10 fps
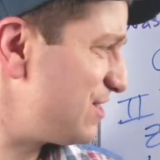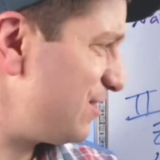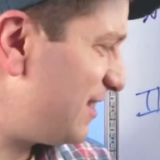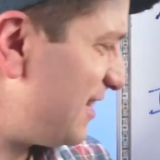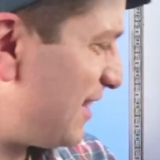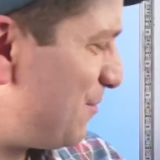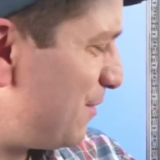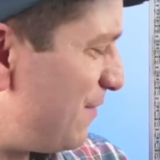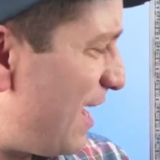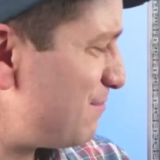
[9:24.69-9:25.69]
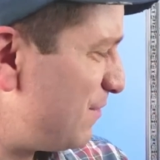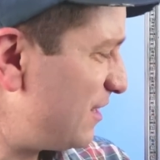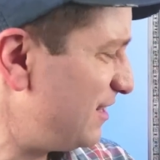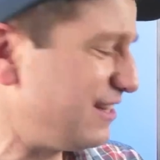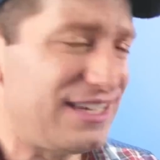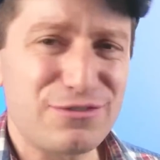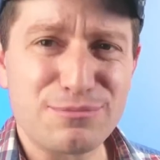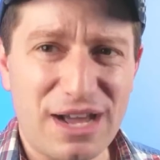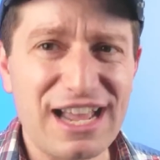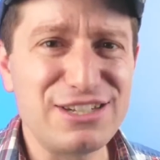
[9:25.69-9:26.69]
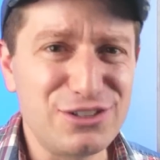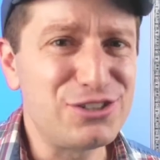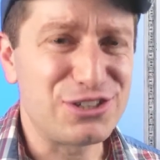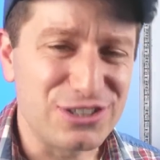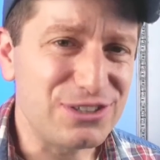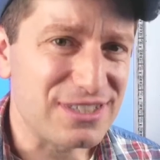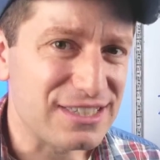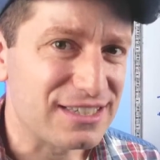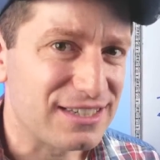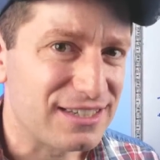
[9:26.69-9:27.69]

Do you think they would have had money to even buy new shoes?